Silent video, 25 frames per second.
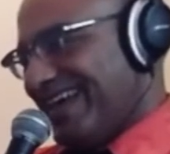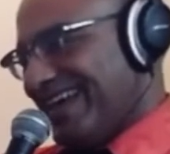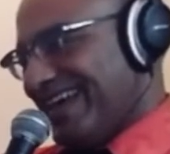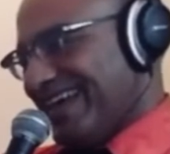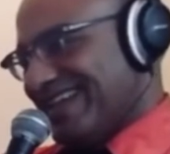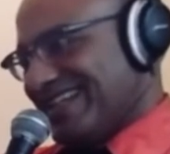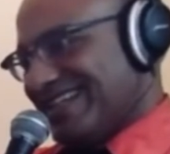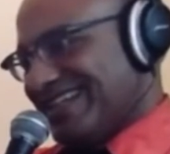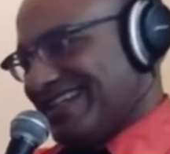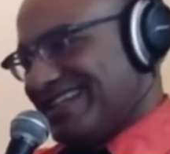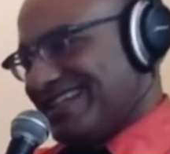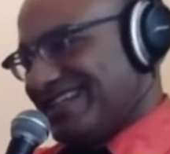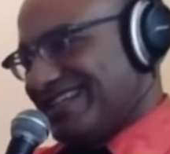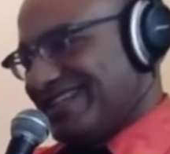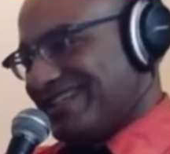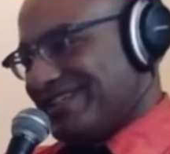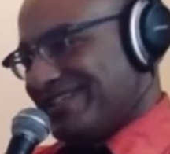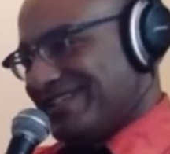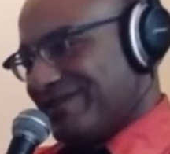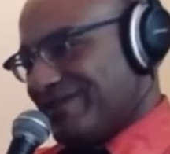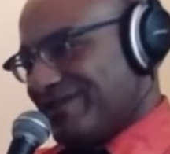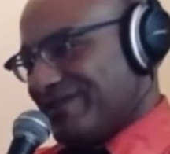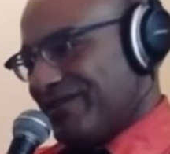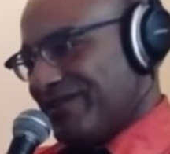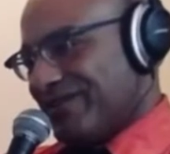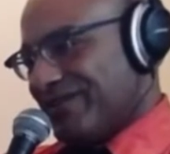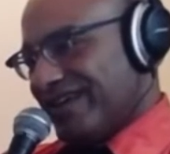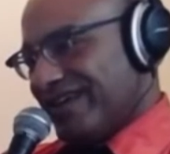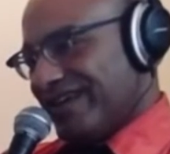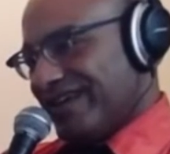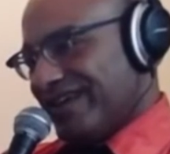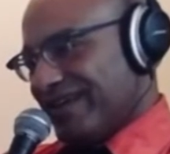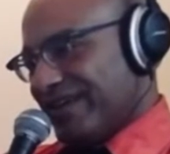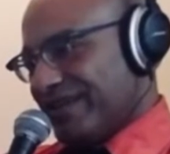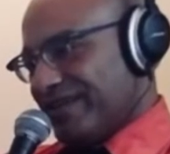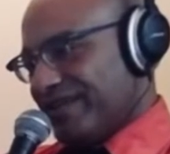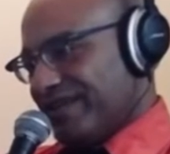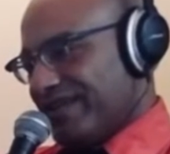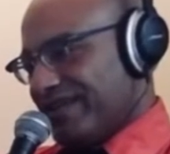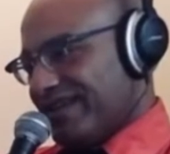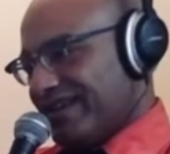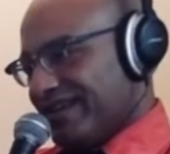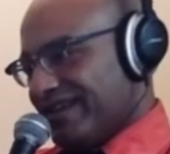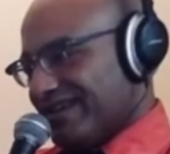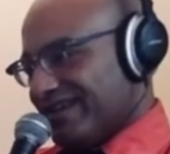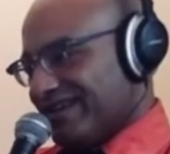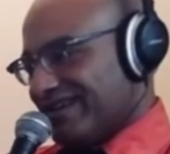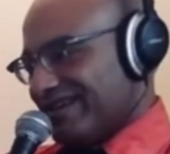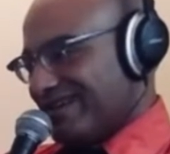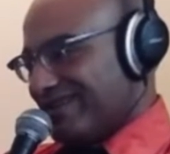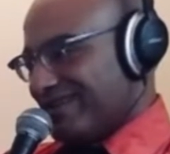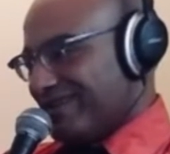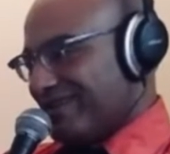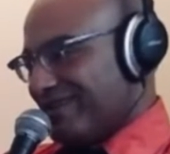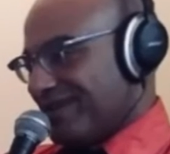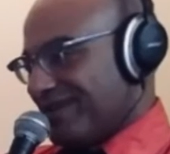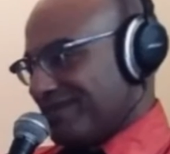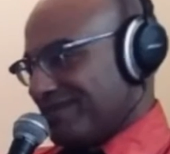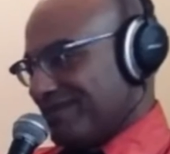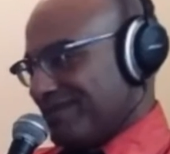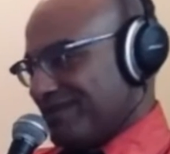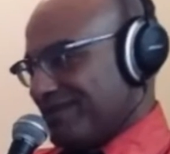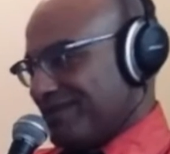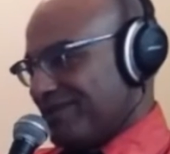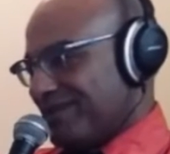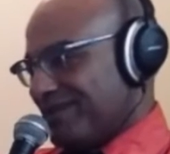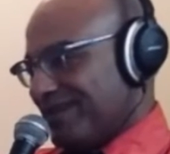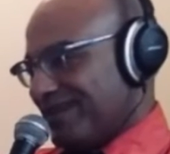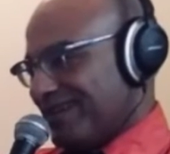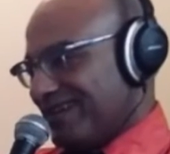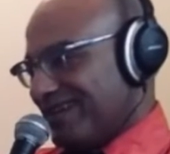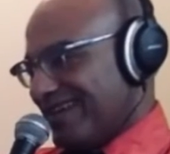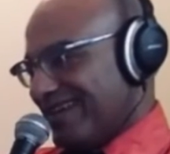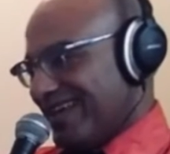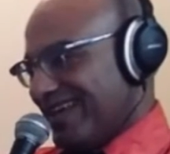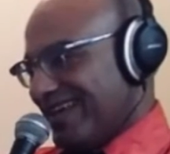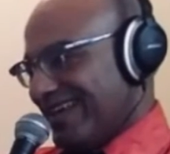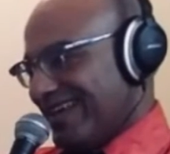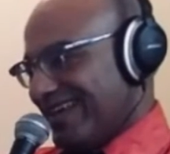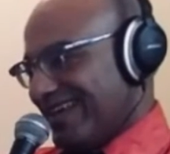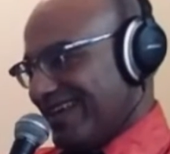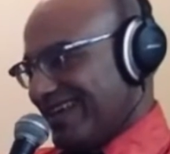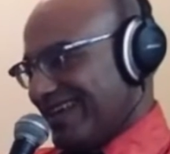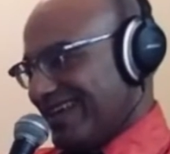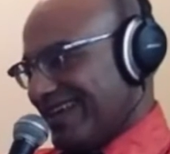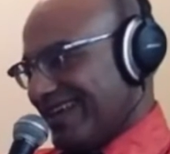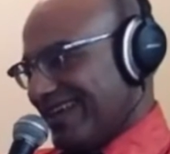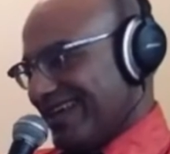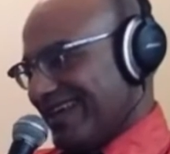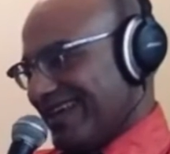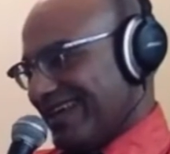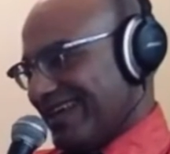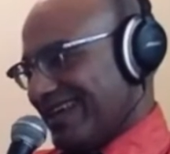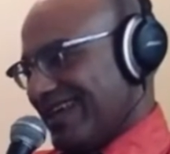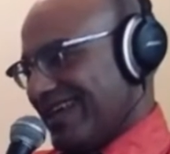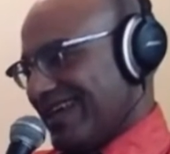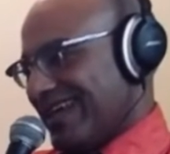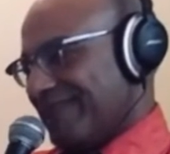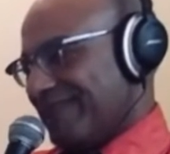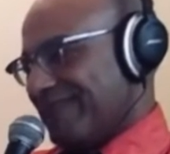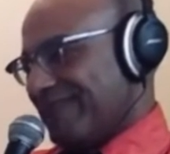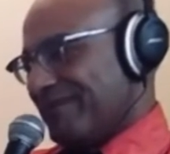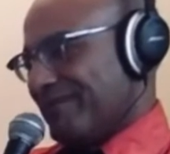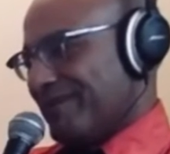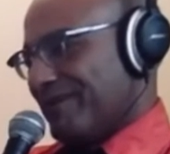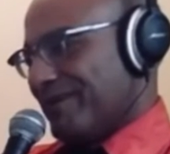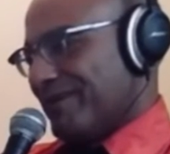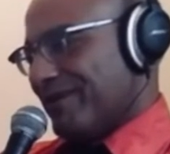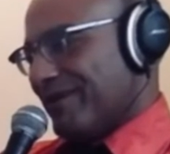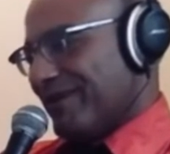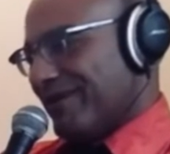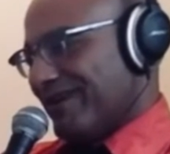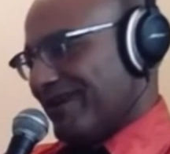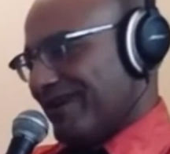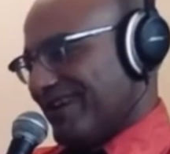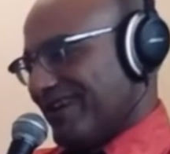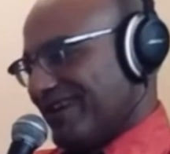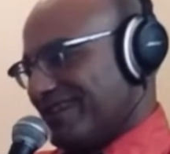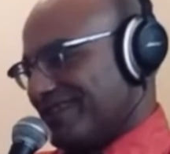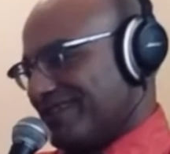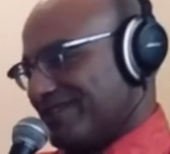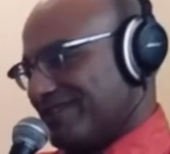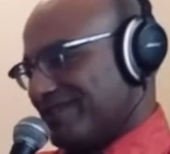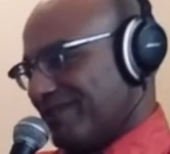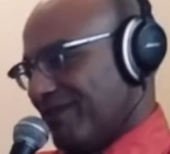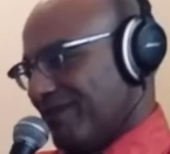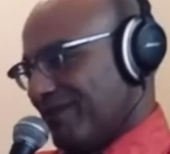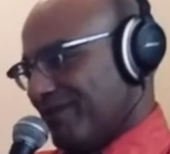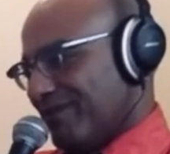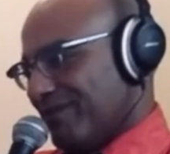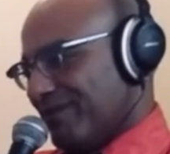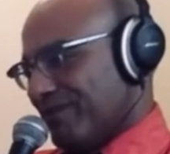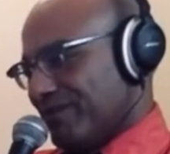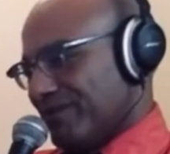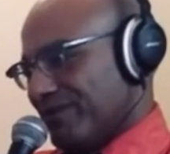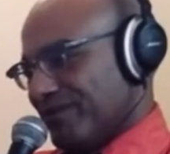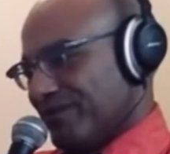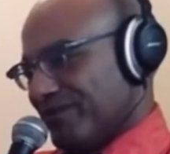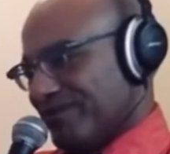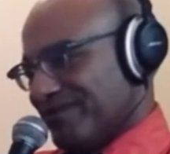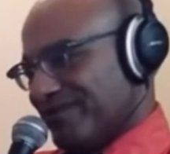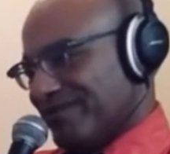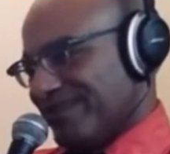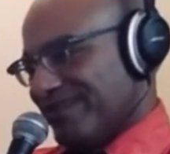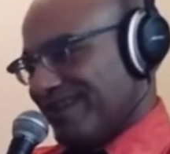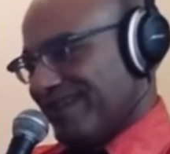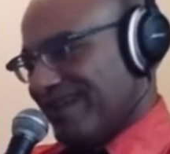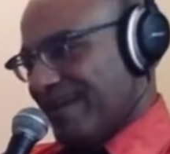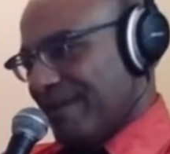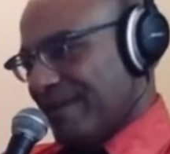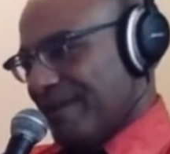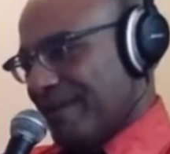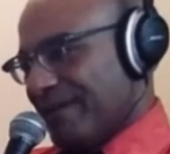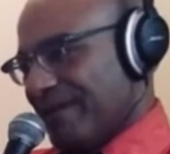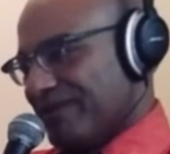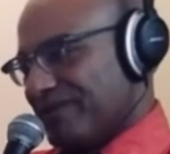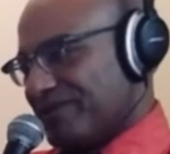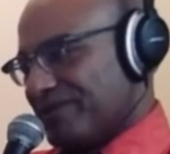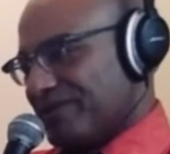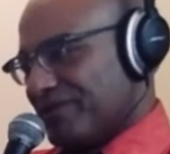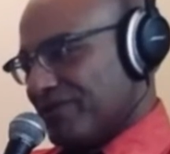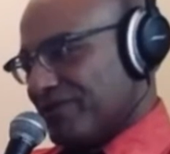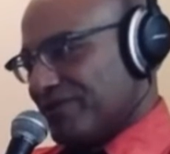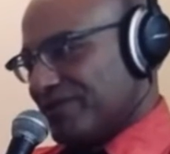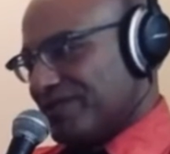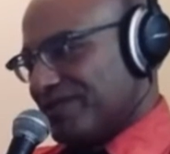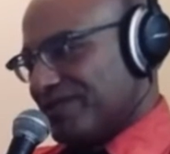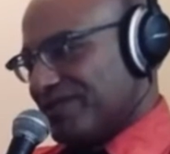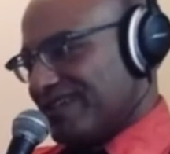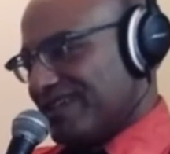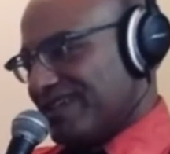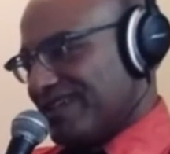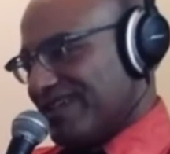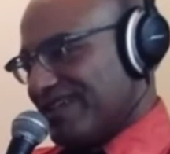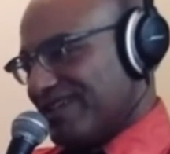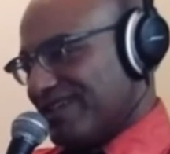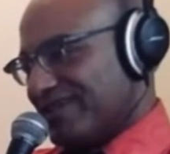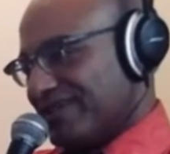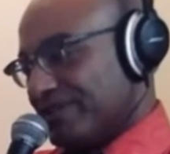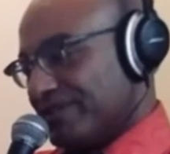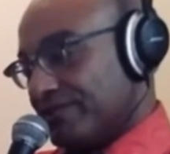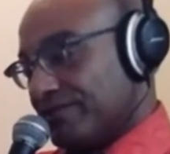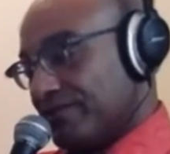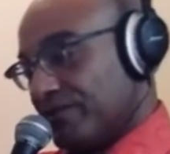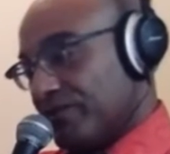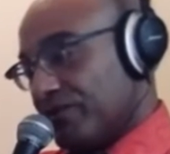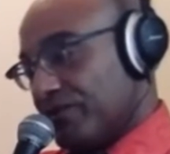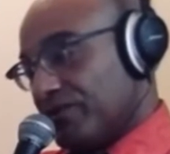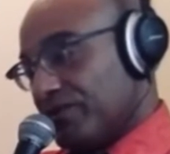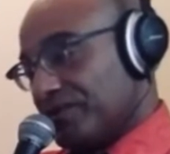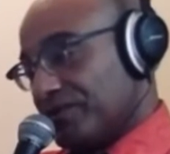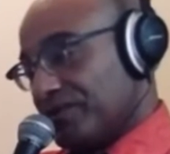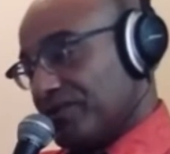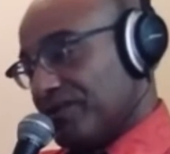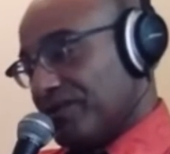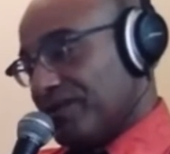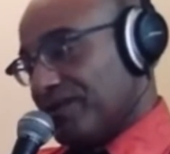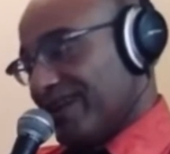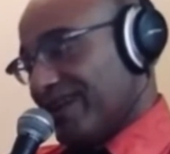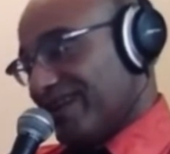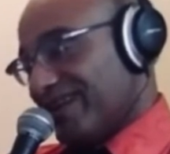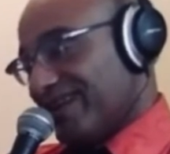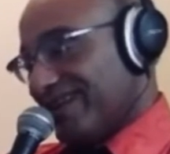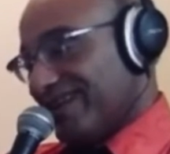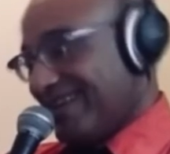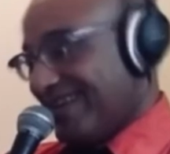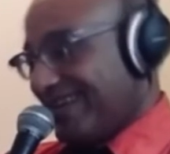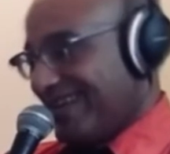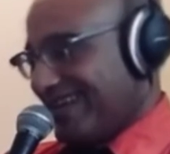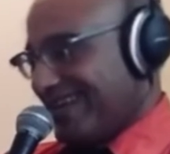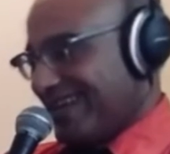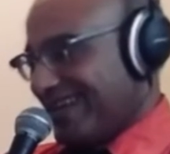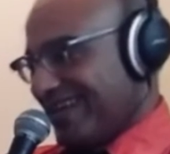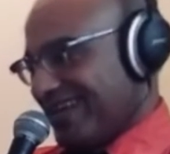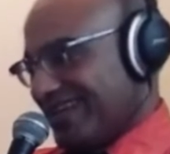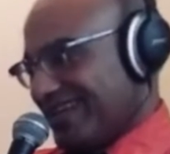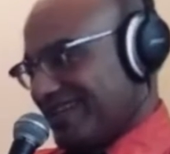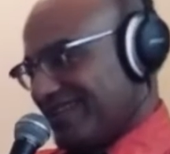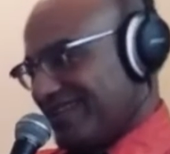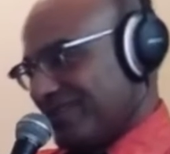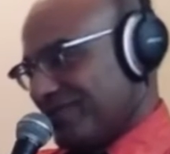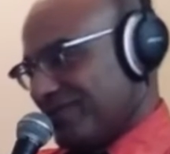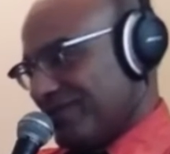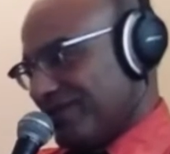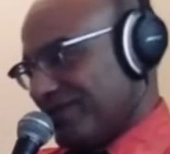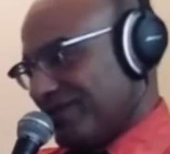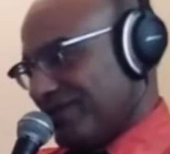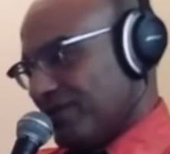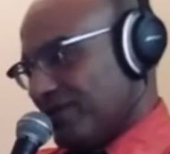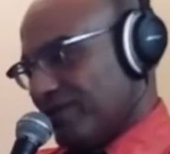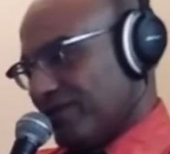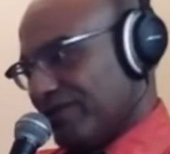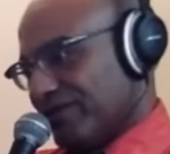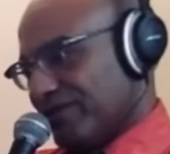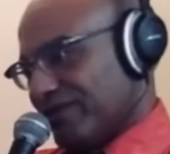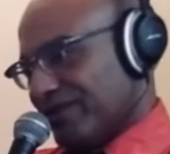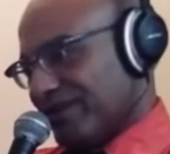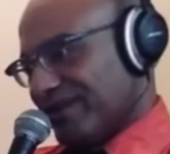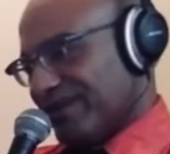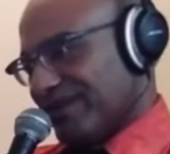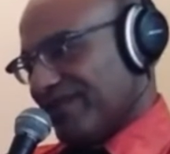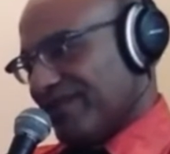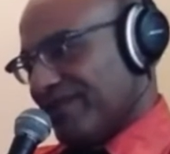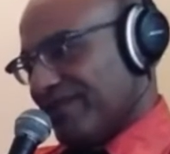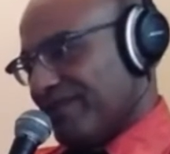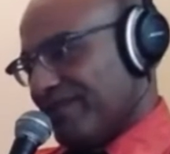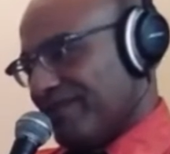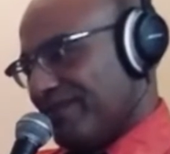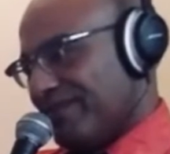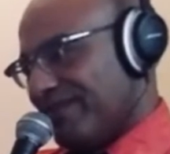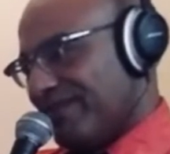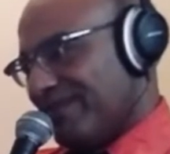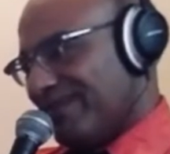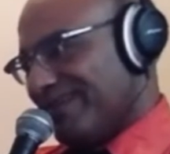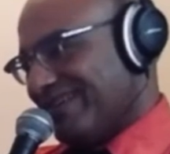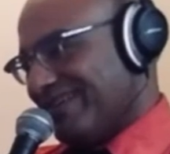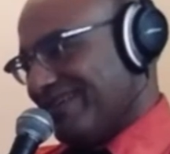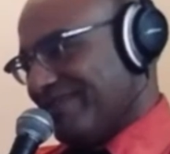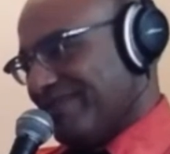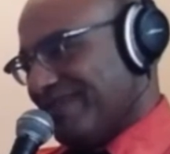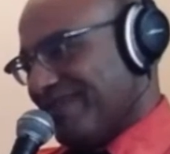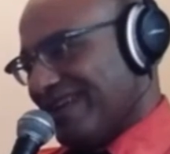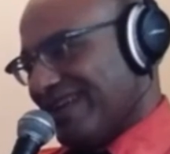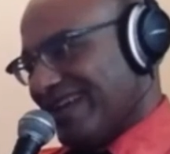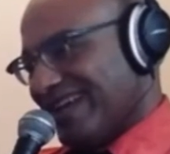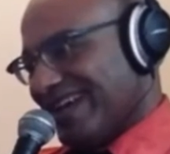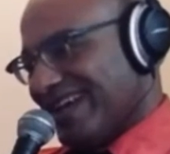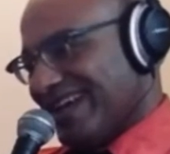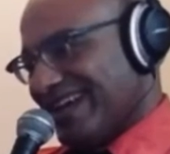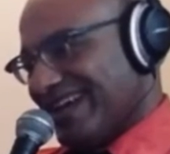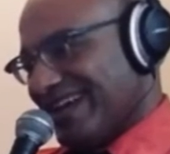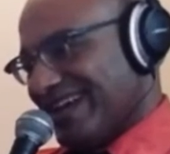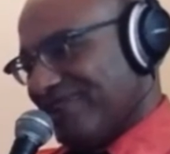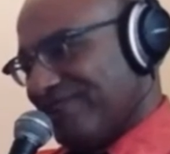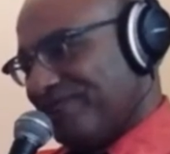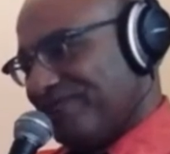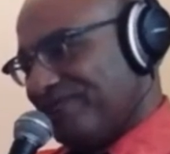As he did so, a thing a cross between a capybara and small baboon bounced over to stand, or squat, next to the quivering Many-Eye.